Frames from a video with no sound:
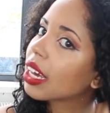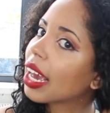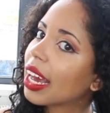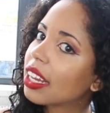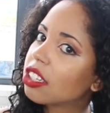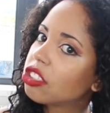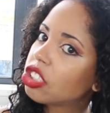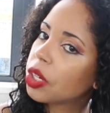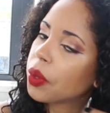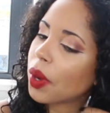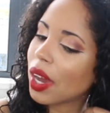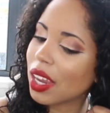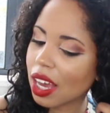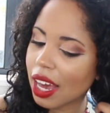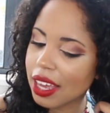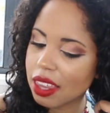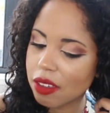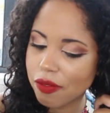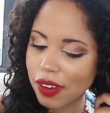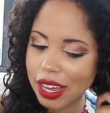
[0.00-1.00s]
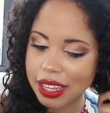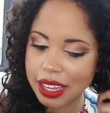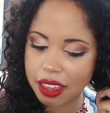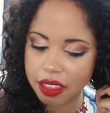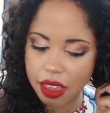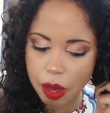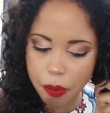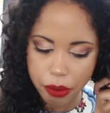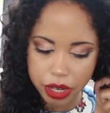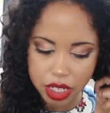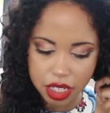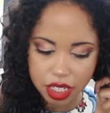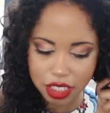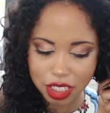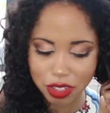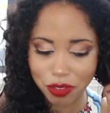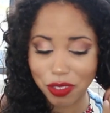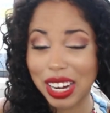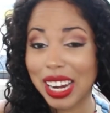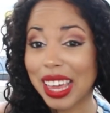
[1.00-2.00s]
Cantu. I like the fact that their
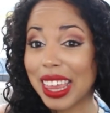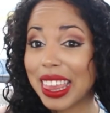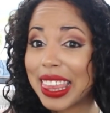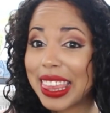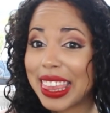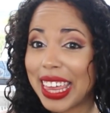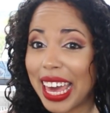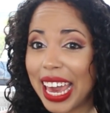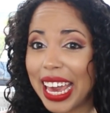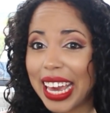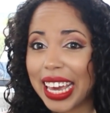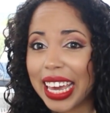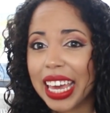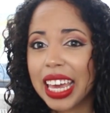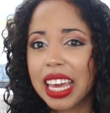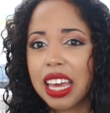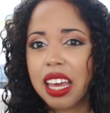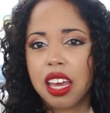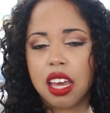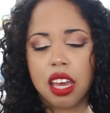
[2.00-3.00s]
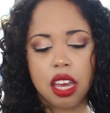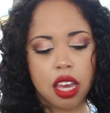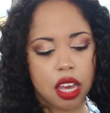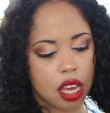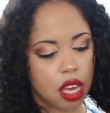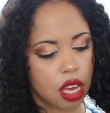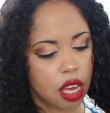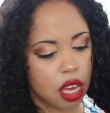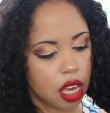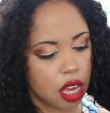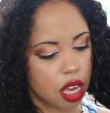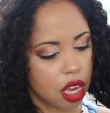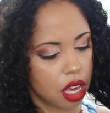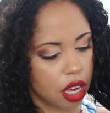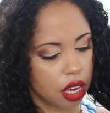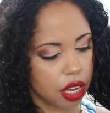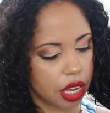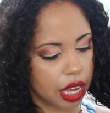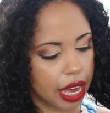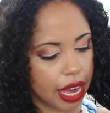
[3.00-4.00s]
products are really thick.
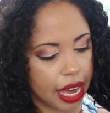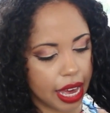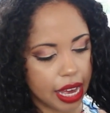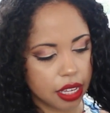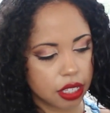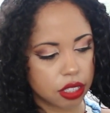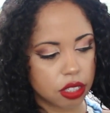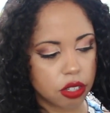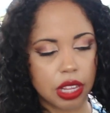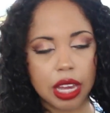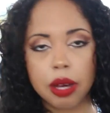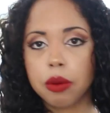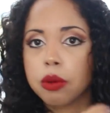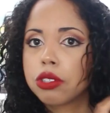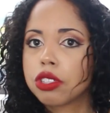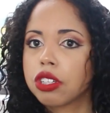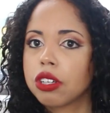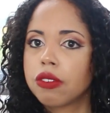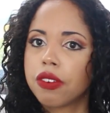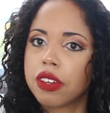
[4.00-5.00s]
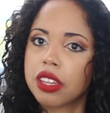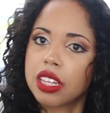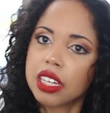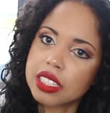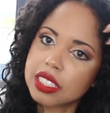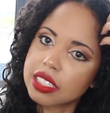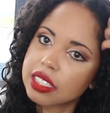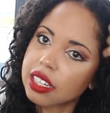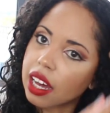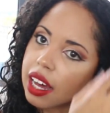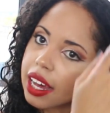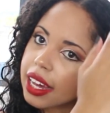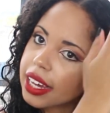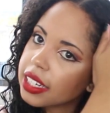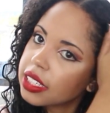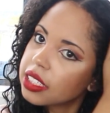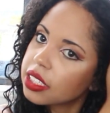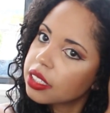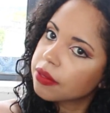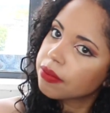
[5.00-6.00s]
Okay, so that will do for this
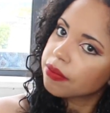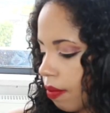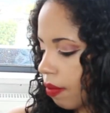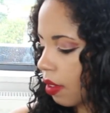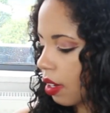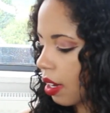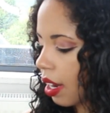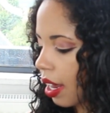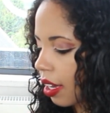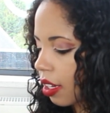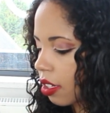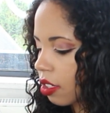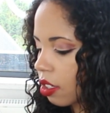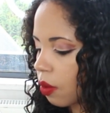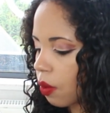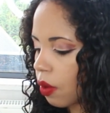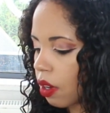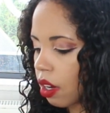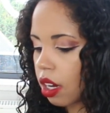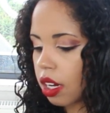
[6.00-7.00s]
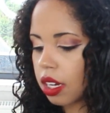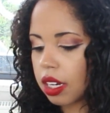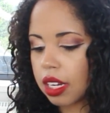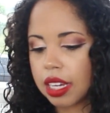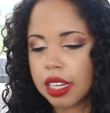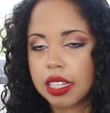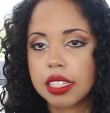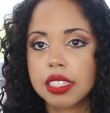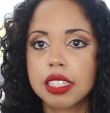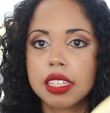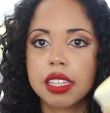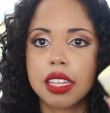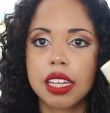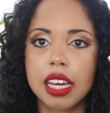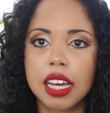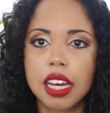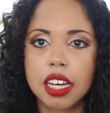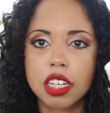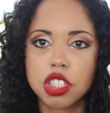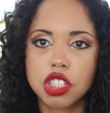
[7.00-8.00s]
side. Next one is
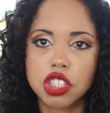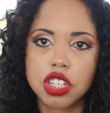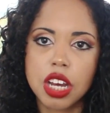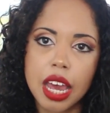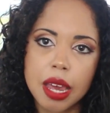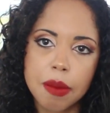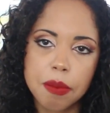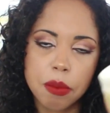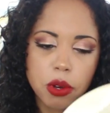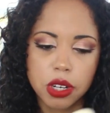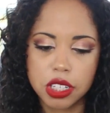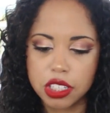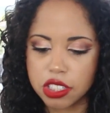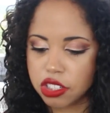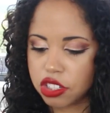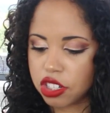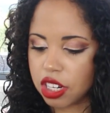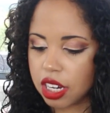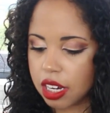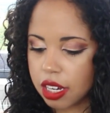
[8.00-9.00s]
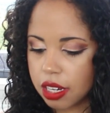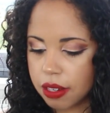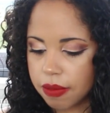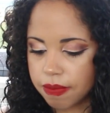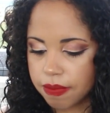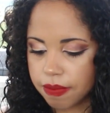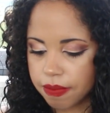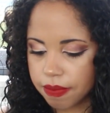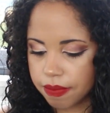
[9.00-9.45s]
the Shea Moisture.